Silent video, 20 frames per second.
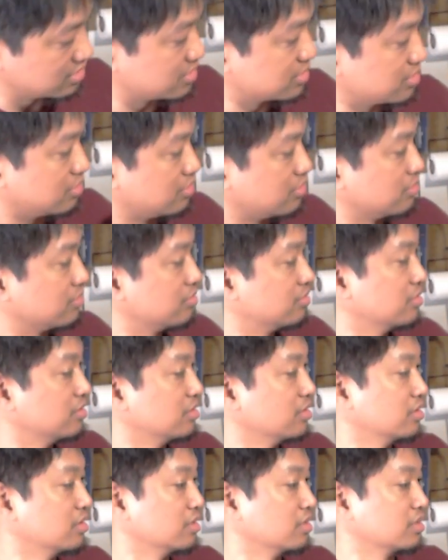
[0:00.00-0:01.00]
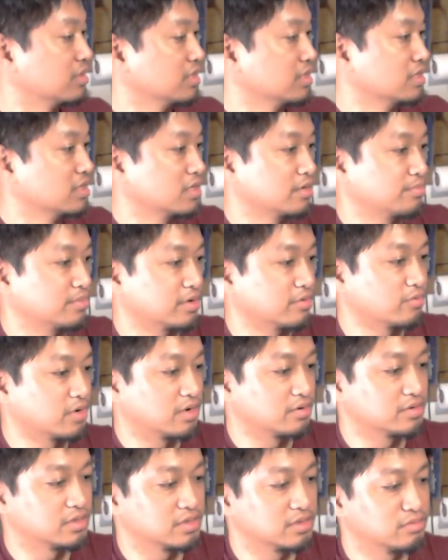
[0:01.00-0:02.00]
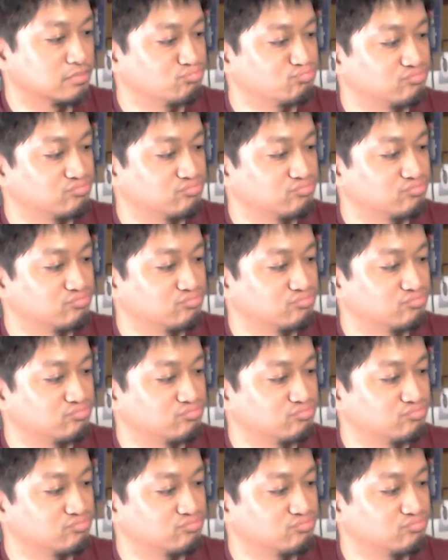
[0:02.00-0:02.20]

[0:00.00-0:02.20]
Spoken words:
It's all cleaned up and rounded.